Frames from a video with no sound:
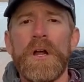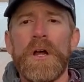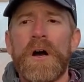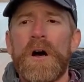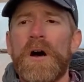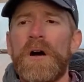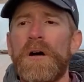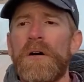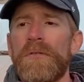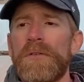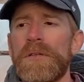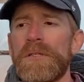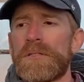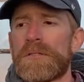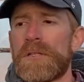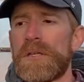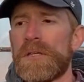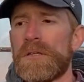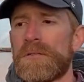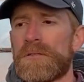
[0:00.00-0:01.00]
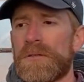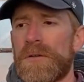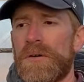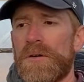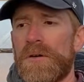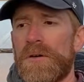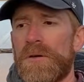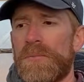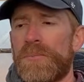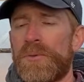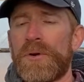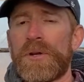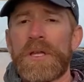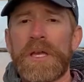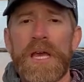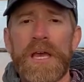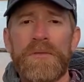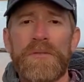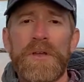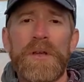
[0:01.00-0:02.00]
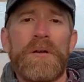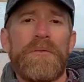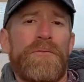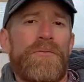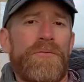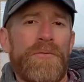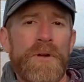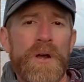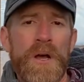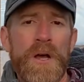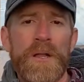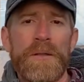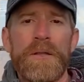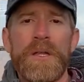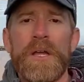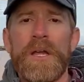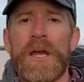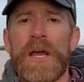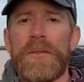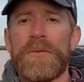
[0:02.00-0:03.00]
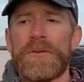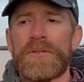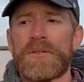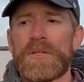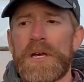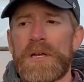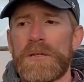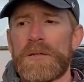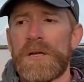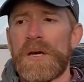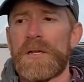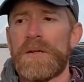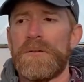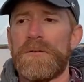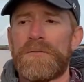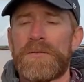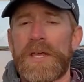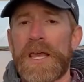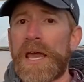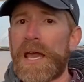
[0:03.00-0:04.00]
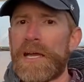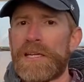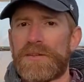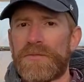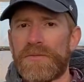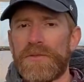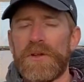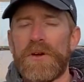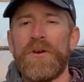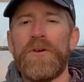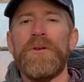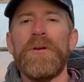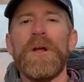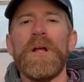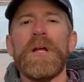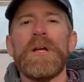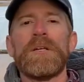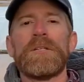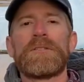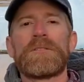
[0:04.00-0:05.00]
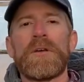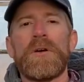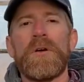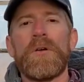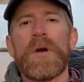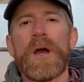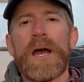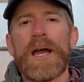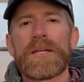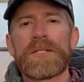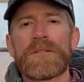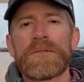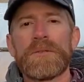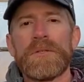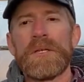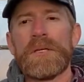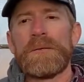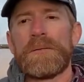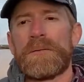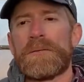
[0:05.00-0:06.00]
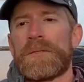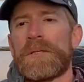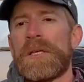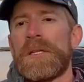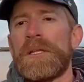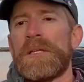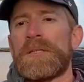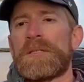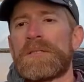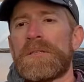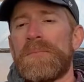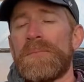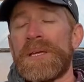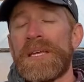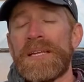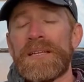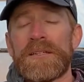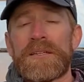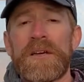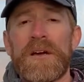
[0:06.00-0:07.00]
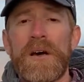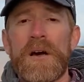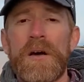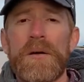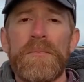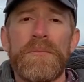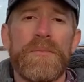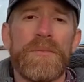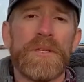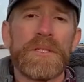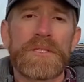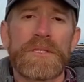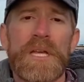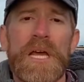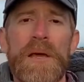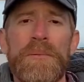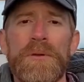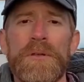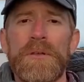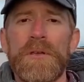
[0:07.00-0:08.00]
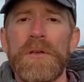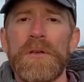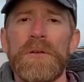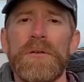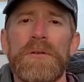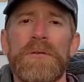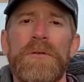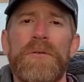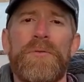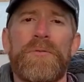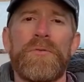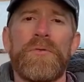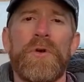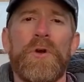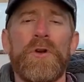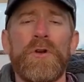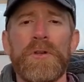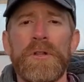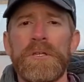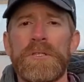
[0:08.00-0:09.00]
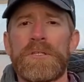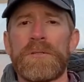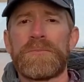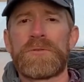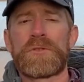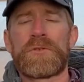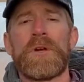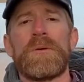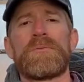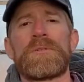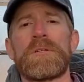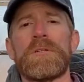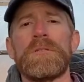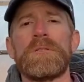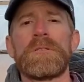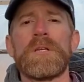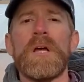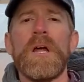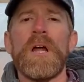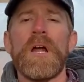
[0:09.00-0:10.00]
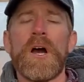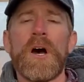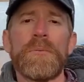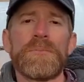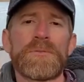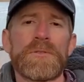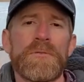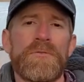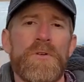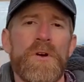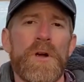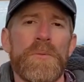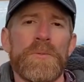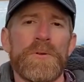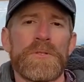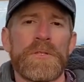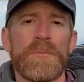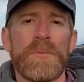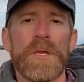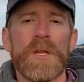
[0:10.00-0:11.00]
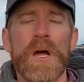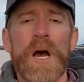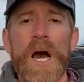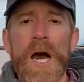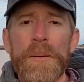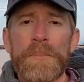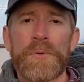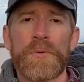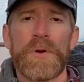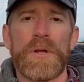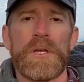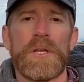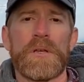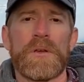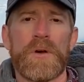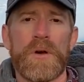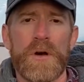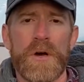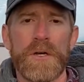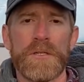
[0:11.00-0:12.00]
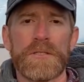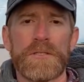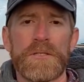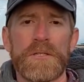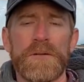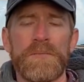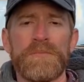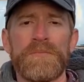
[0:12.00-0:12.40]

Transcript: All these things are pretty heavy up front, and there's not a lot of cash flow. So actually getting some income this time of year through early subscriptions helps the farmer to meet operating costs.